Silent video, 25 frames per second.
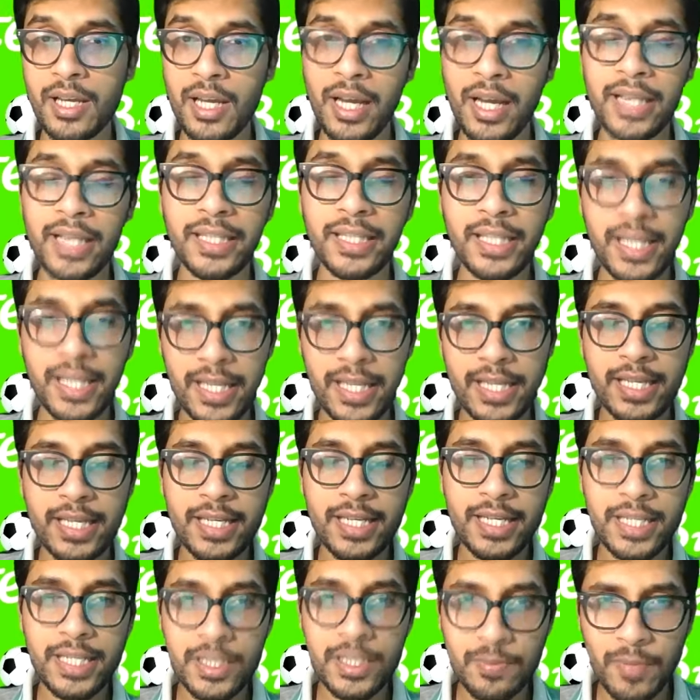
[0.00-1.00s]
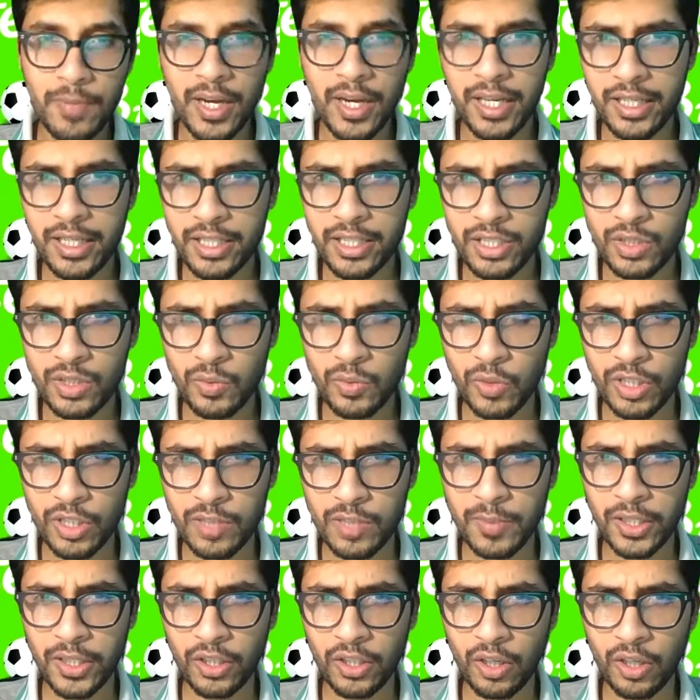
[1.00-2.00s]
I think he is biased towards
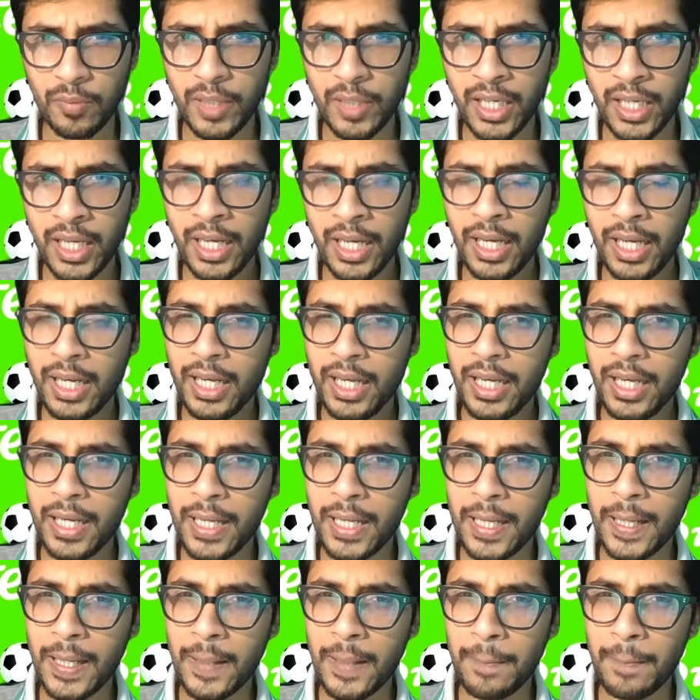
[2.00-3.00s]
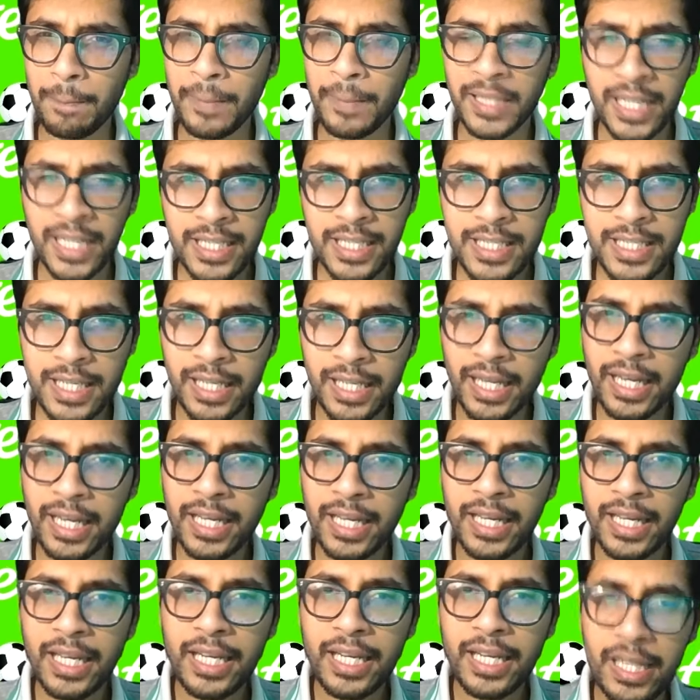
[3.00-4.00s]
McTominay, but that's and
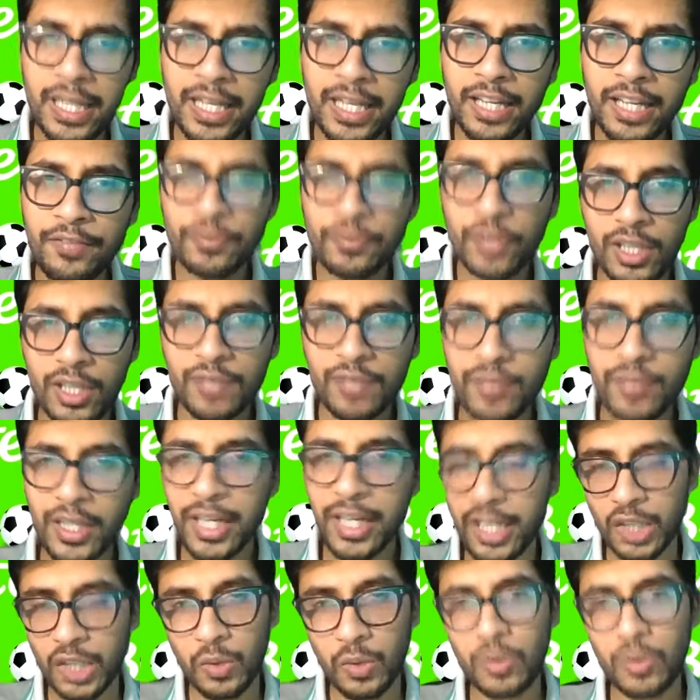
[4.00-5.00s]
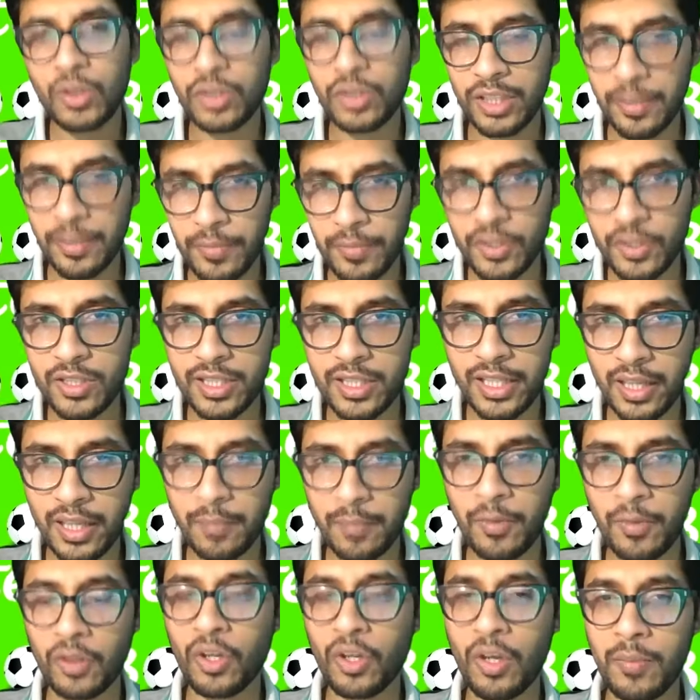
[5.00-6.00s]
I forgive that. I overlook that because I like
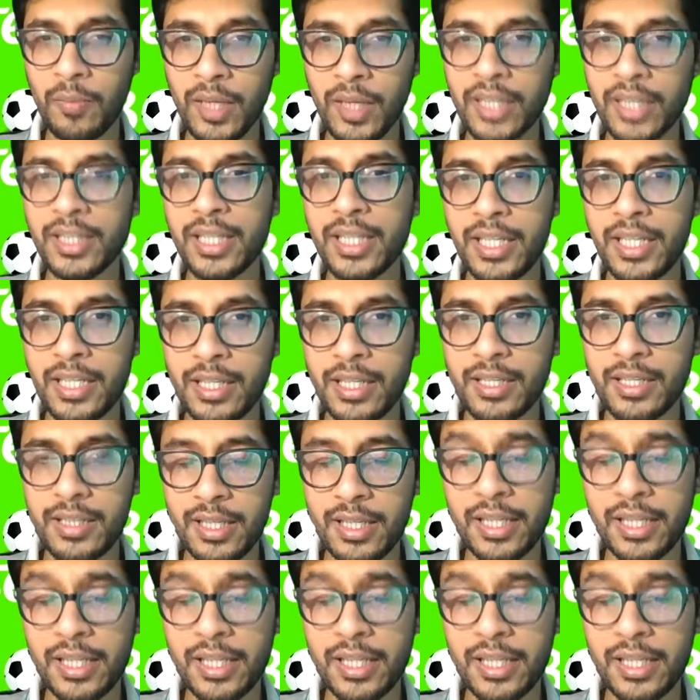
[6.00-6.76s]
McTominay. I think he does.